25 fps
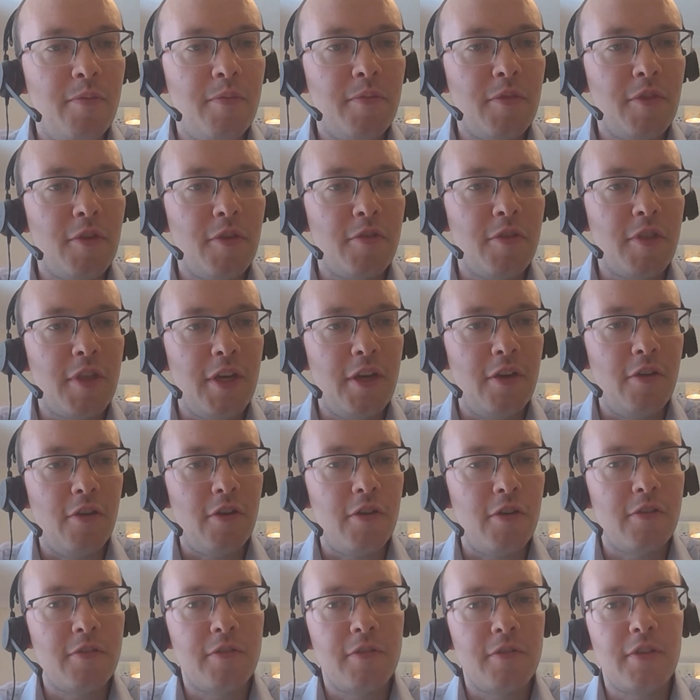30
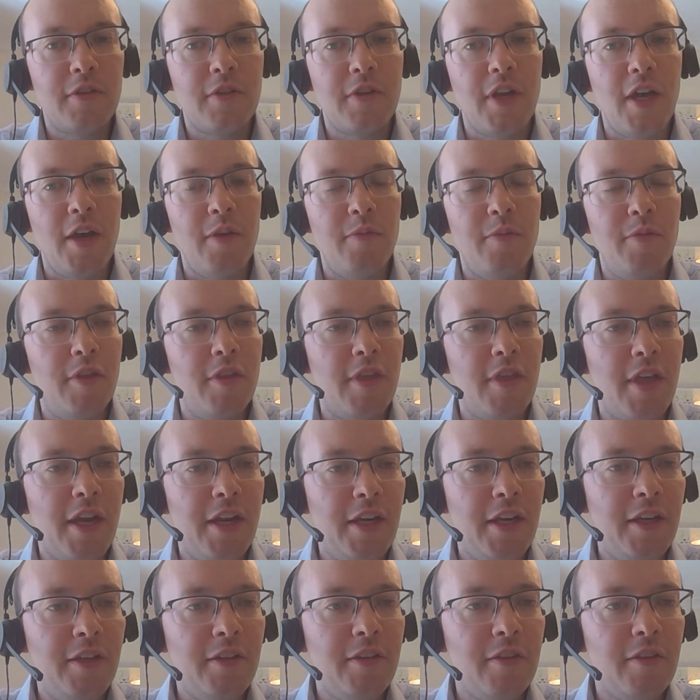or there's
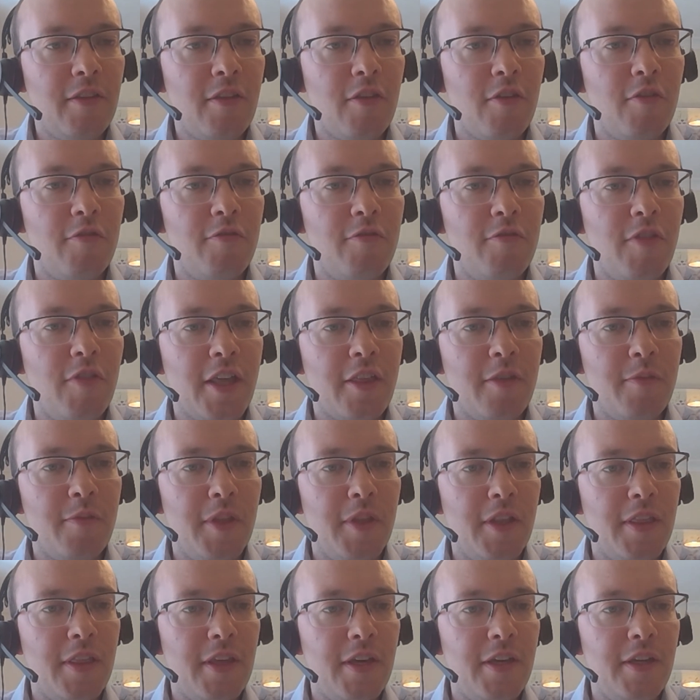any sort of
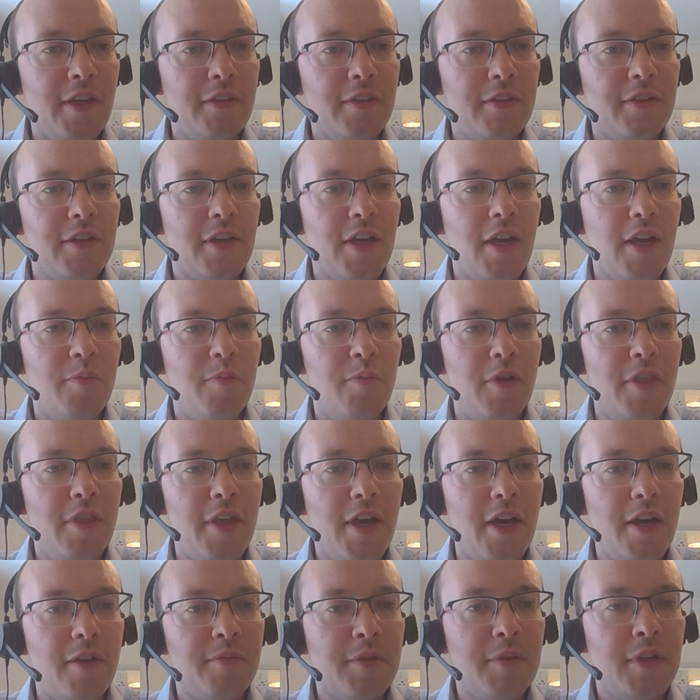flexibility with
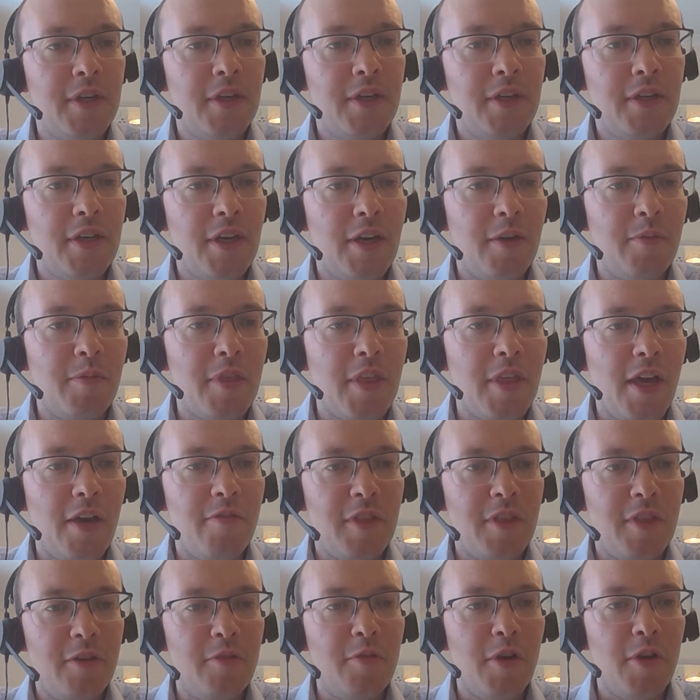that, because I've
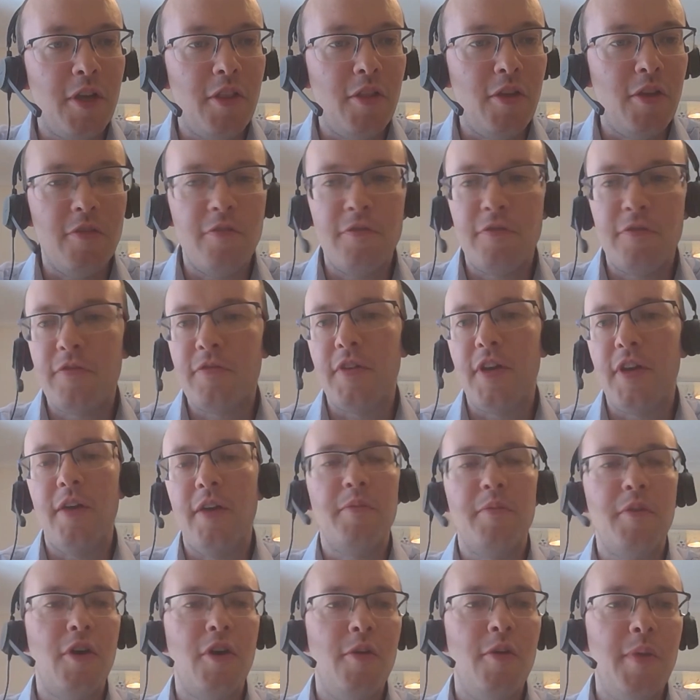seen quite a lot
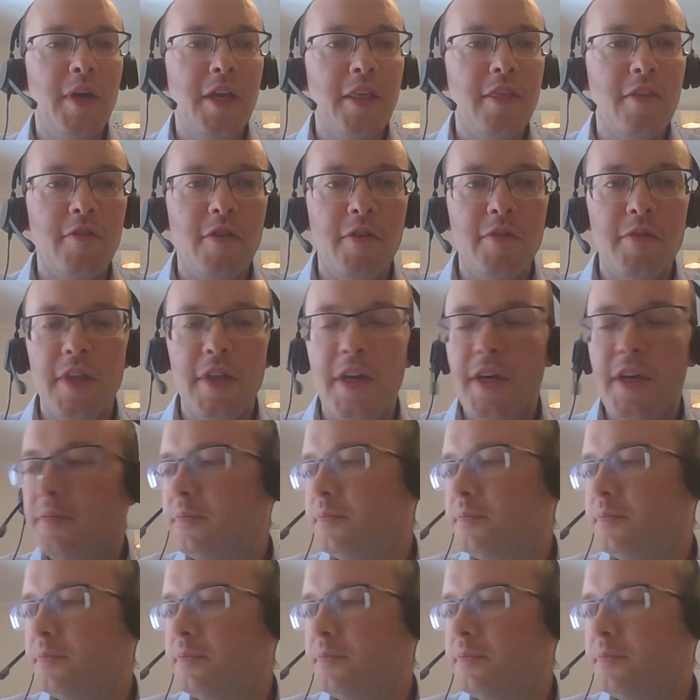of comments around that.